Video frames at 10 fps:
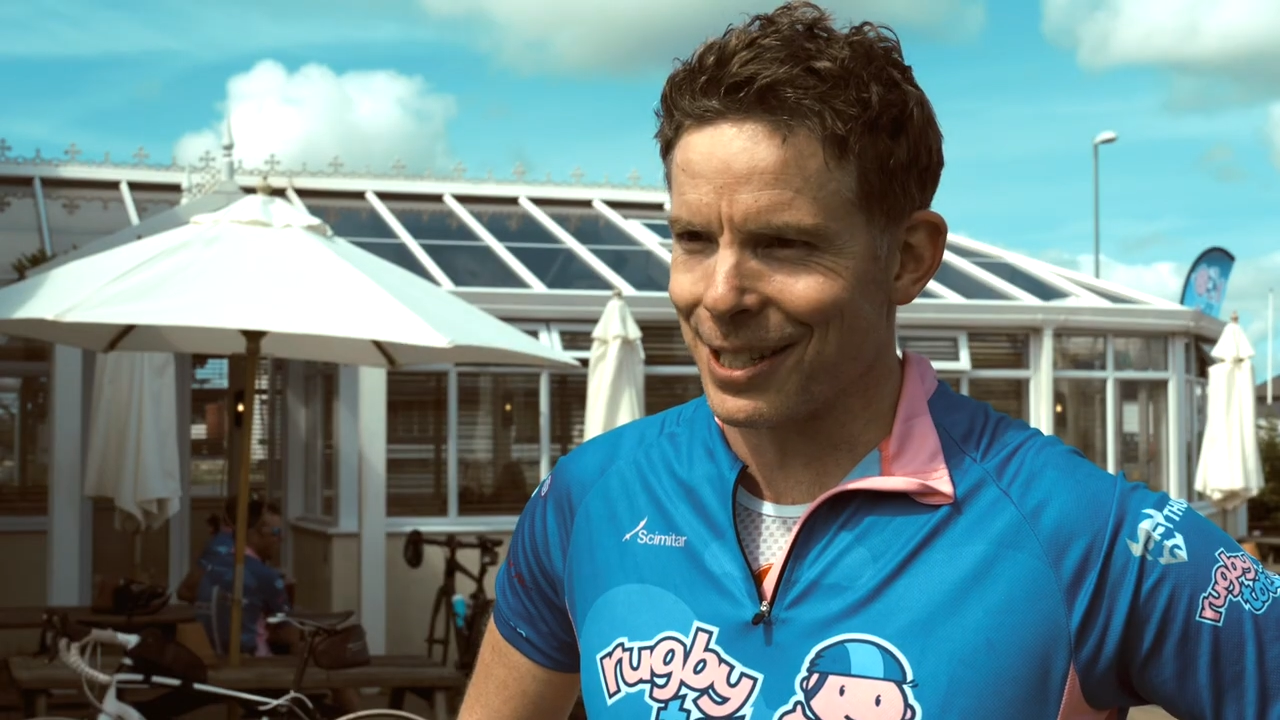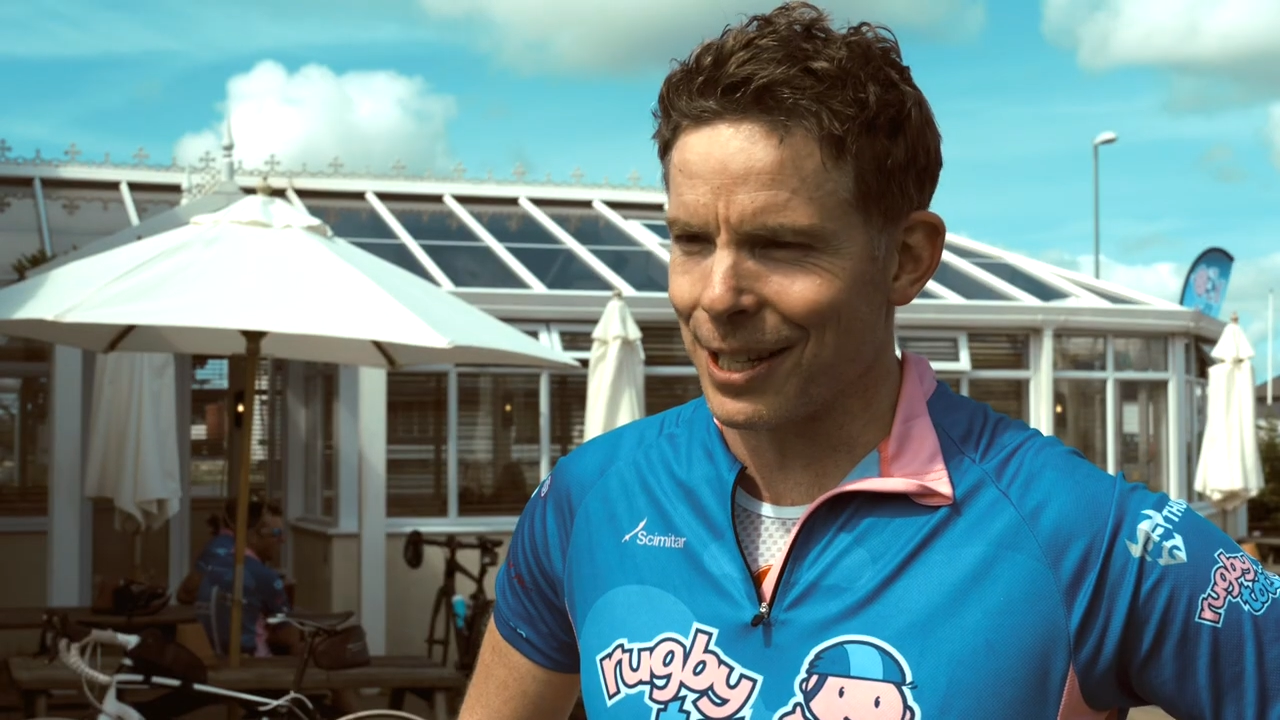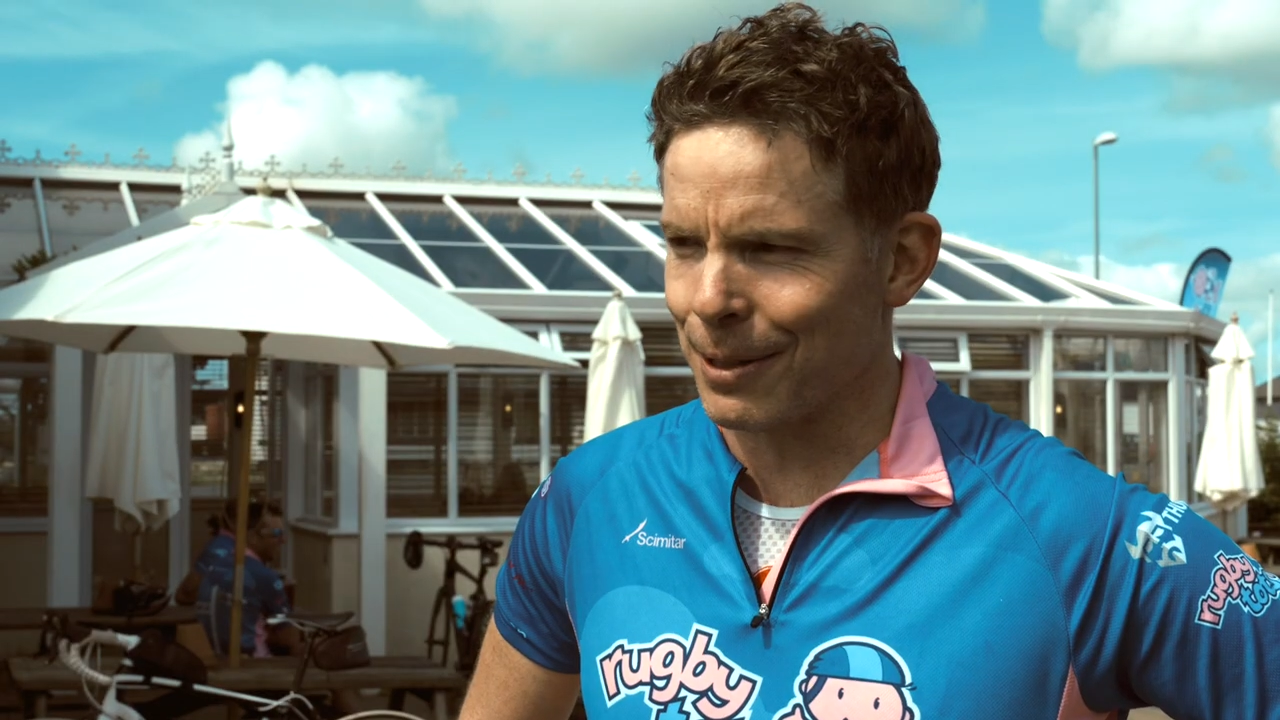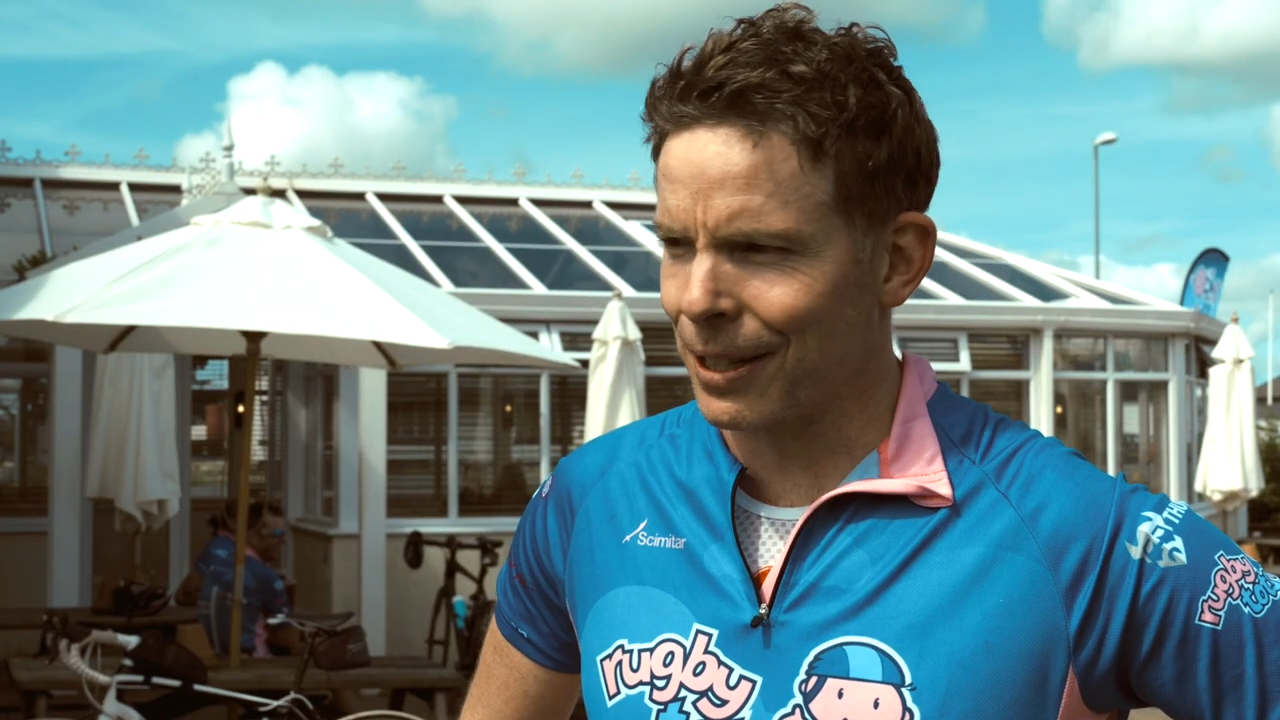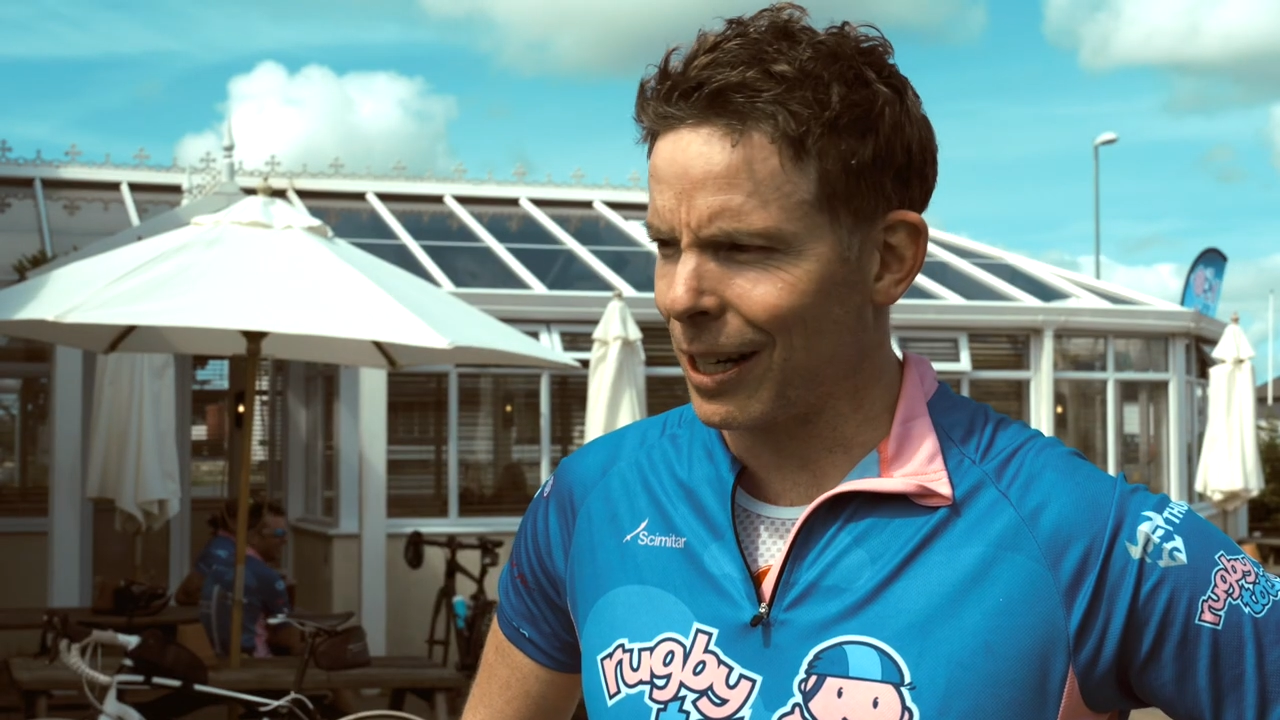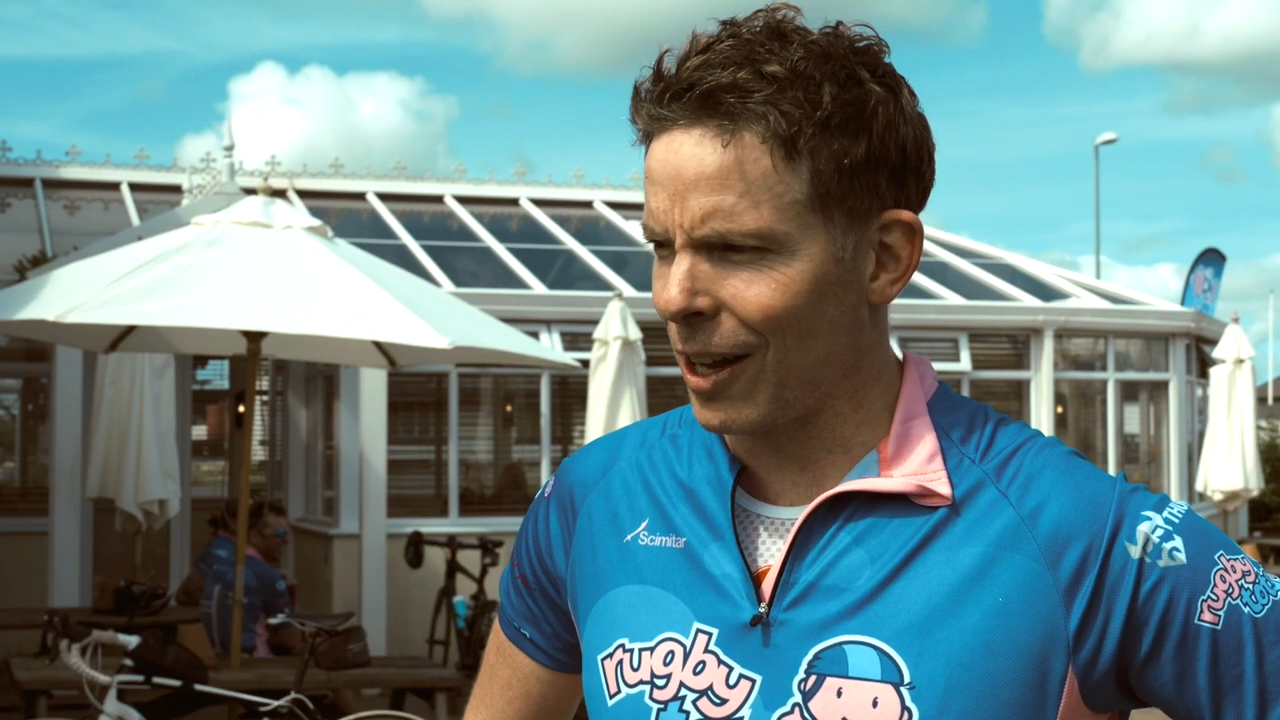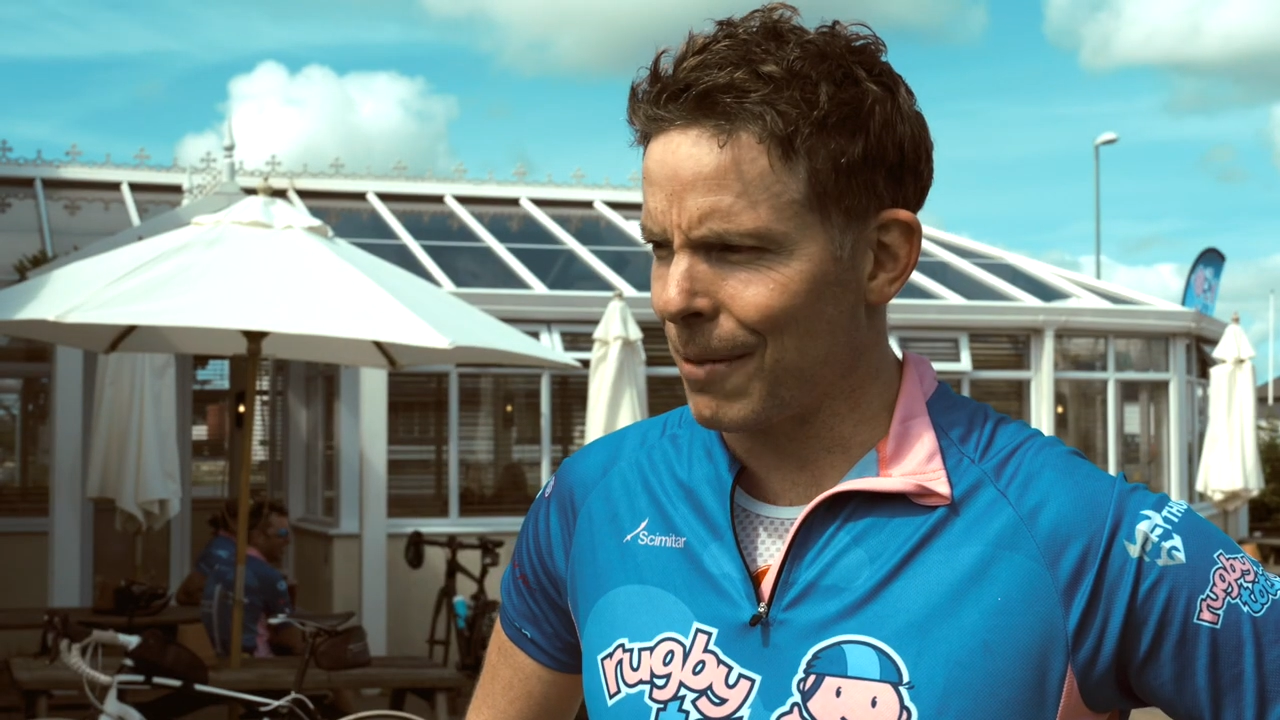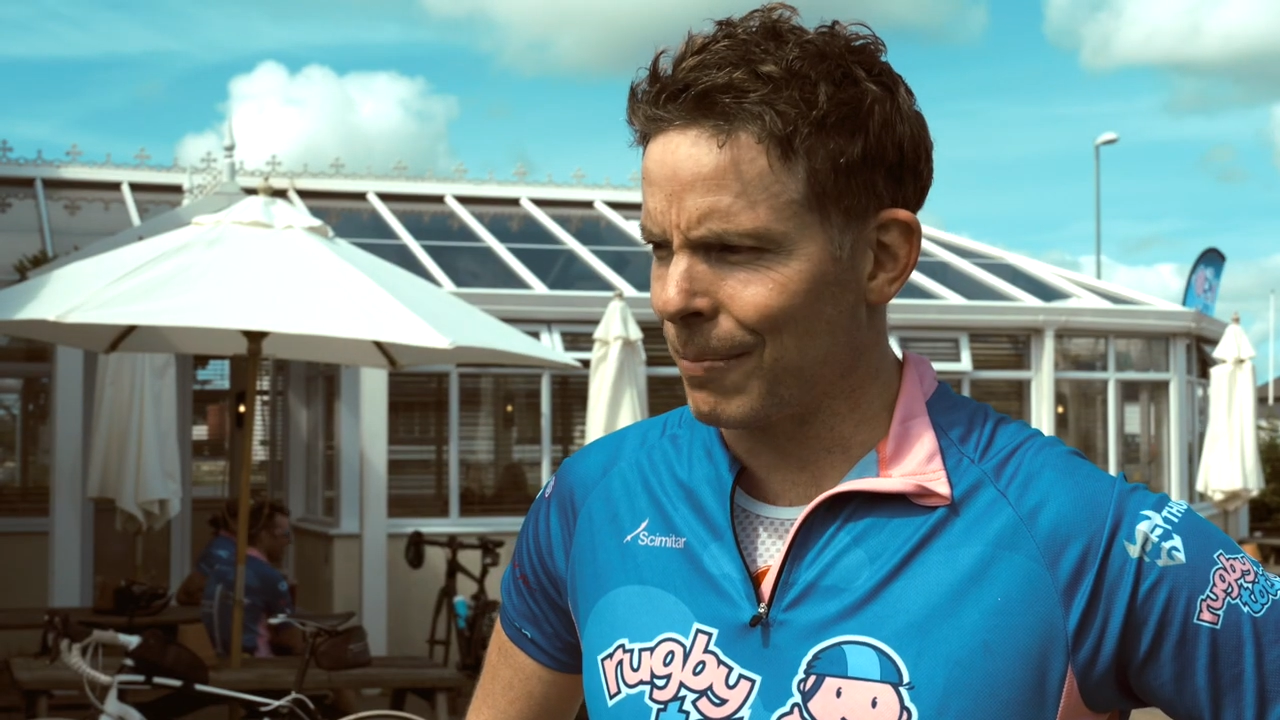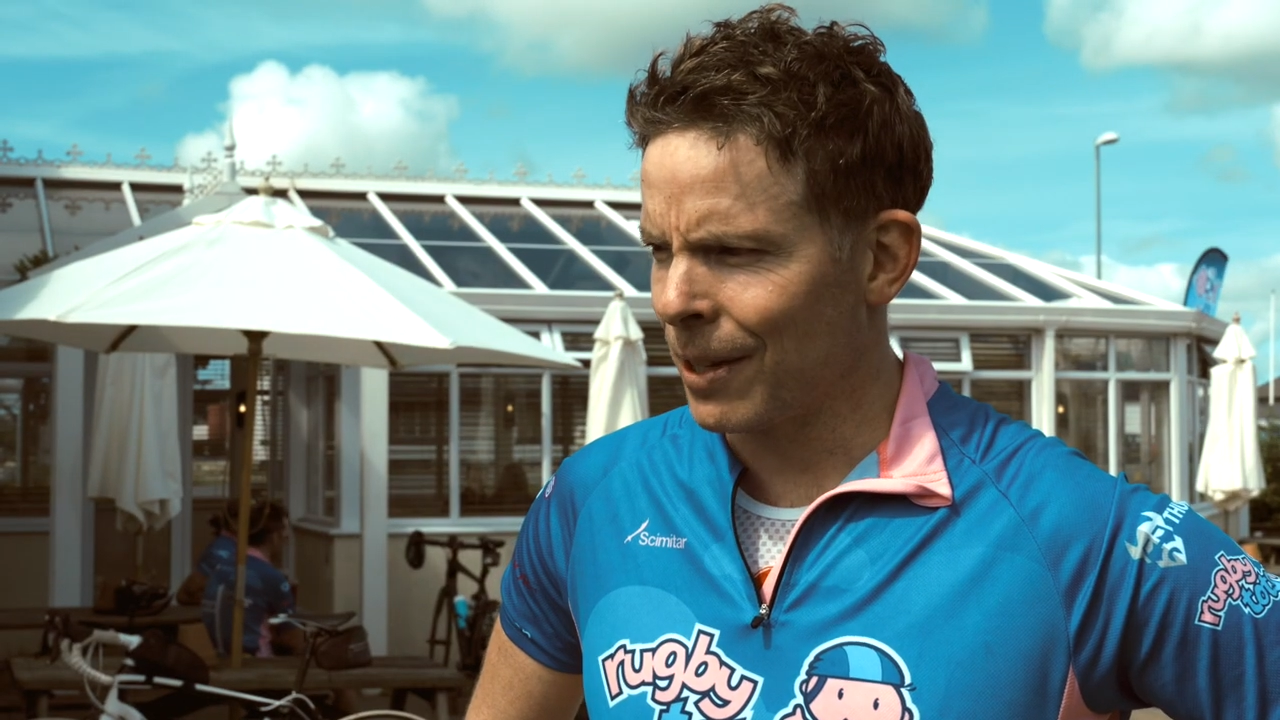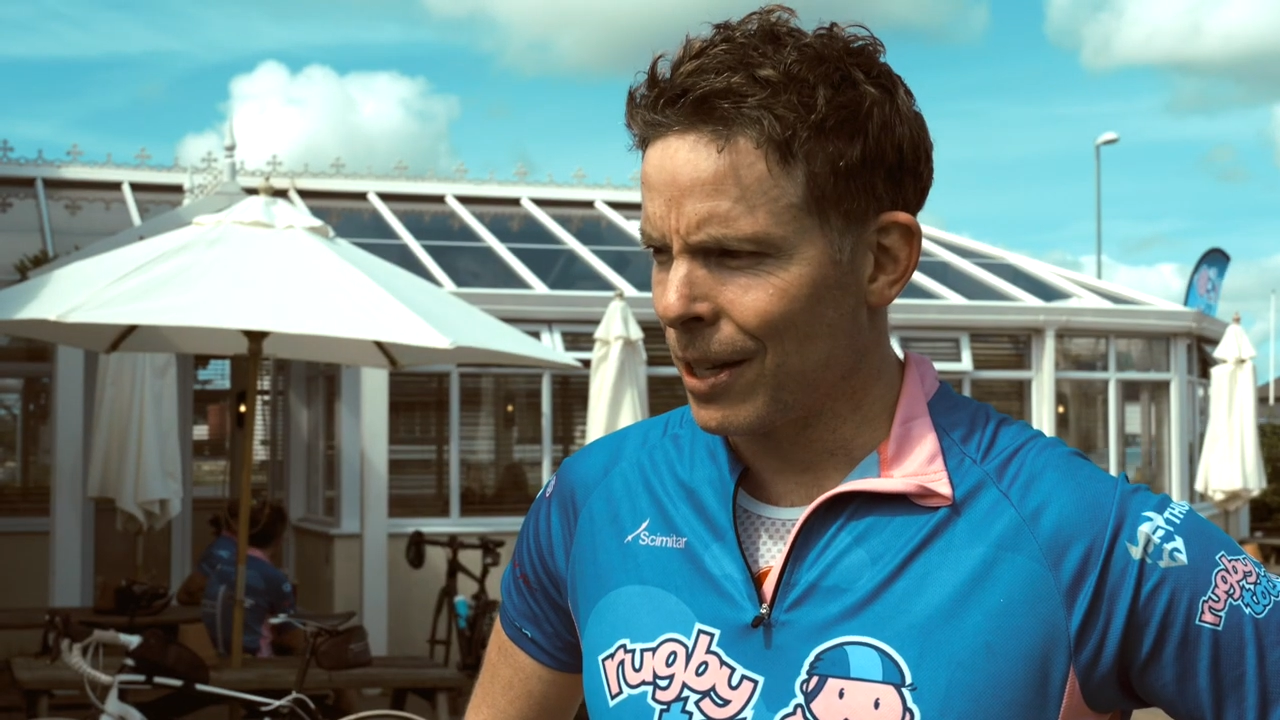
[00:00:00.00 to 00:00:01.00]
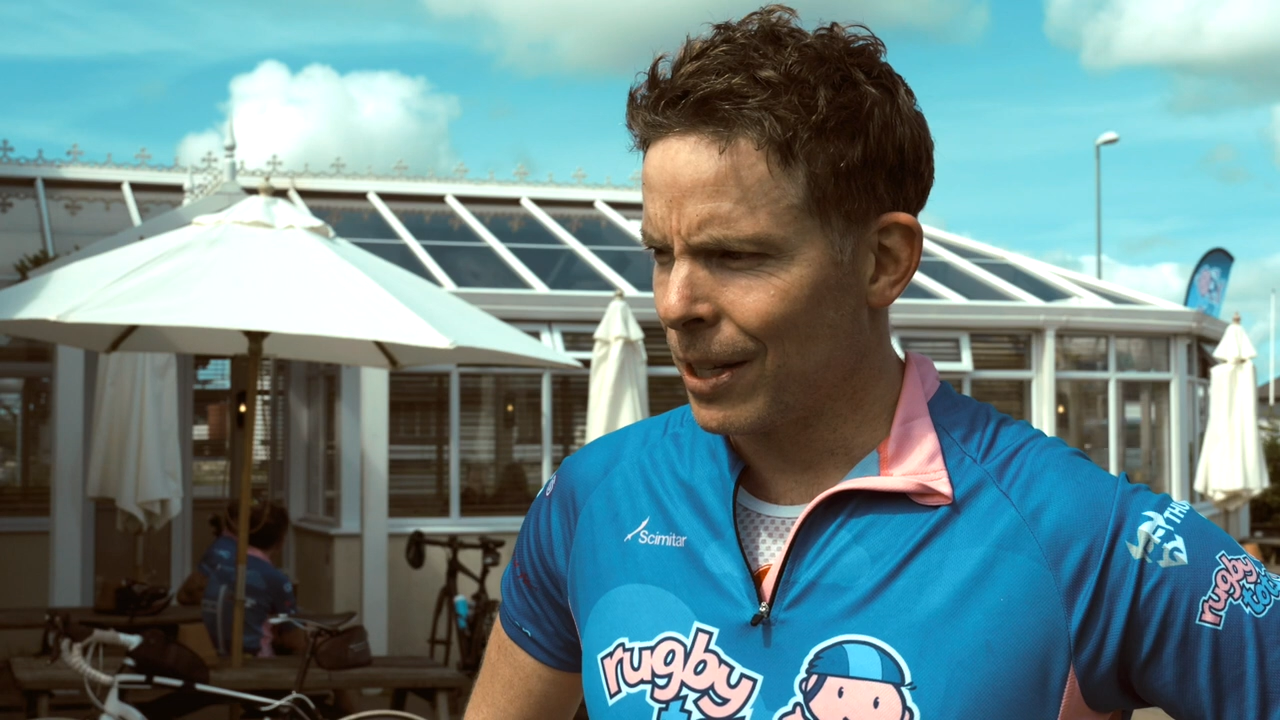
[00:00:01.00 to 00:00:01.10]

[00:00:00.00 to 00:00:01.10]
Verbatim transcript: so did the climb